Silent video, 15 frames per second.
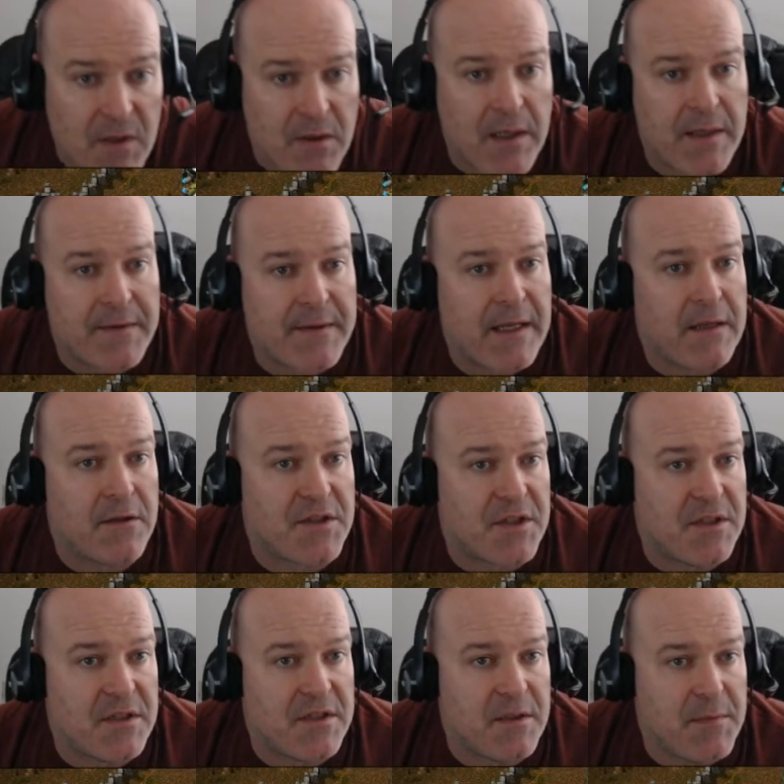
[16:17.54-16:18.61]
Alright, that looks
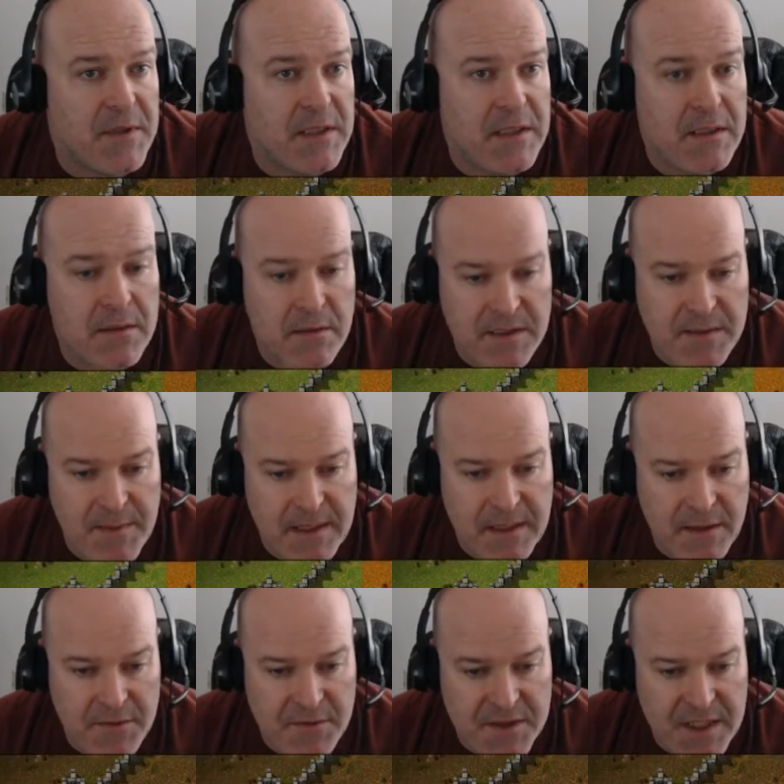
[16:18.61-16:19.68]
good to me. Let's make
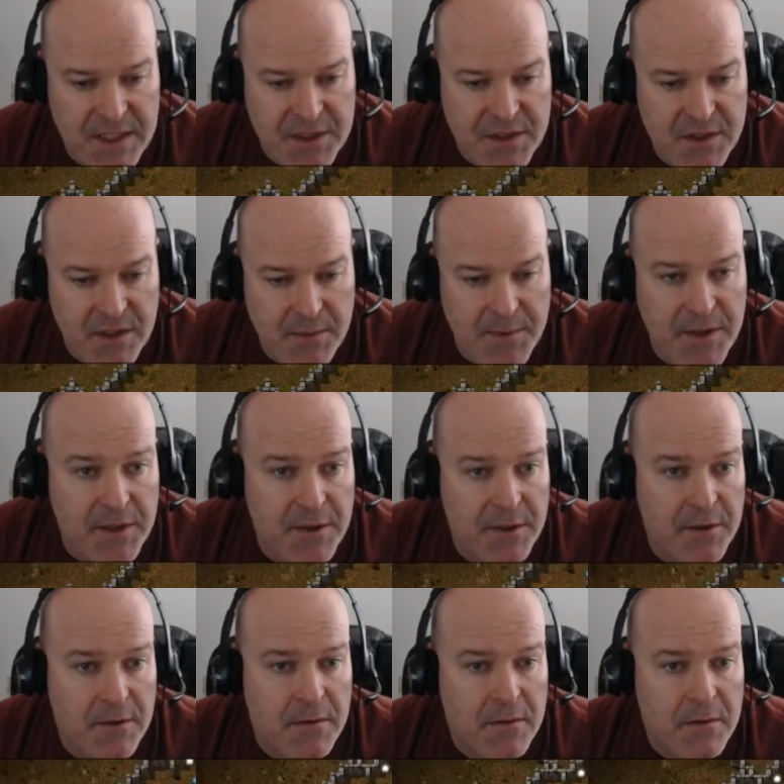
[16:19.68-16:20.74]
another station up
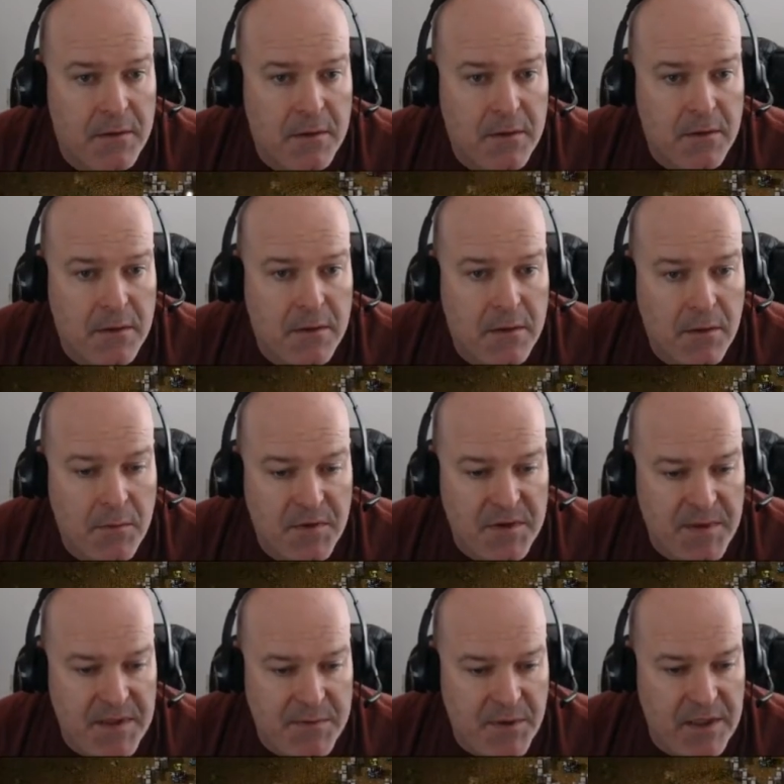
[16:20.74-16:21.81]
here, which
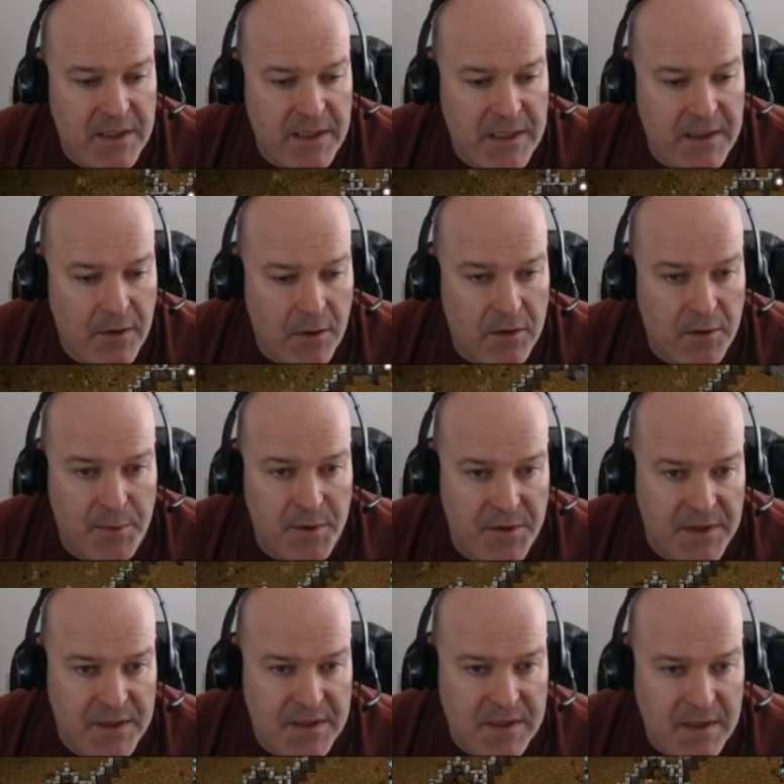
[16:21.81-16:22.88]
means we're going to need all our
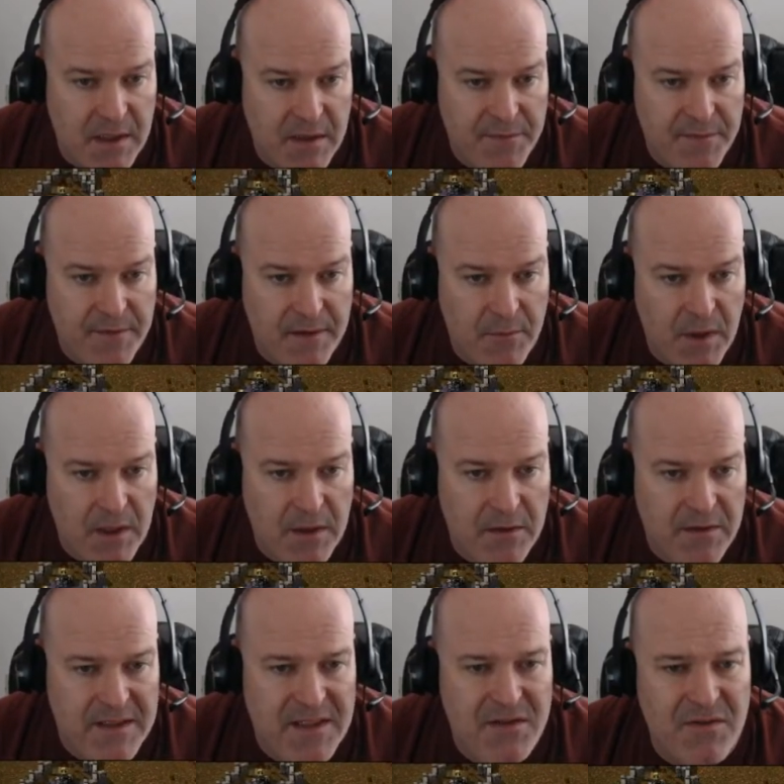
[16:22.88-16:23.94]
building stuff. Well,
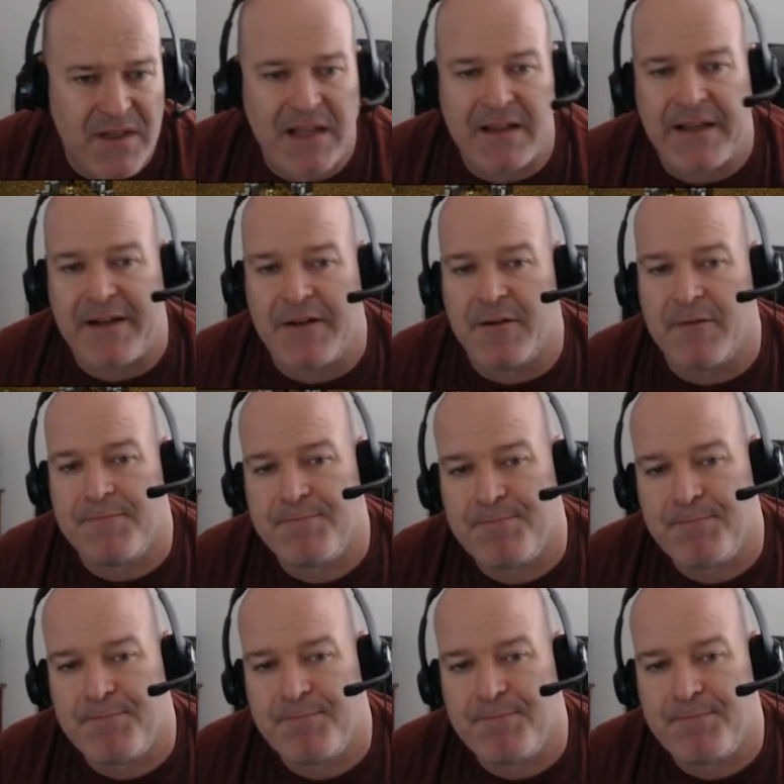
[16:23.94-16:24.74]
let's do that later.